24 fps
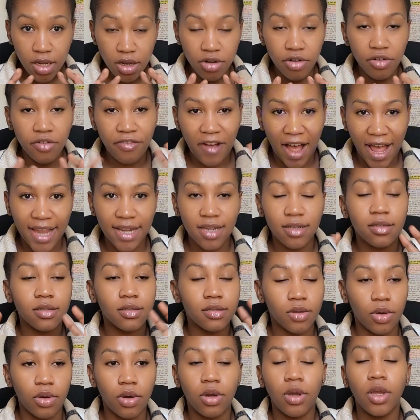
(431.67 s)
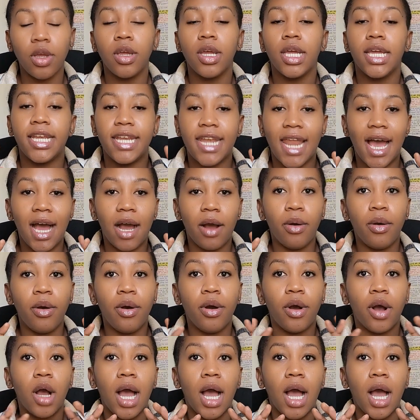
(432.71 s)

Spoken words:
Fine. So now,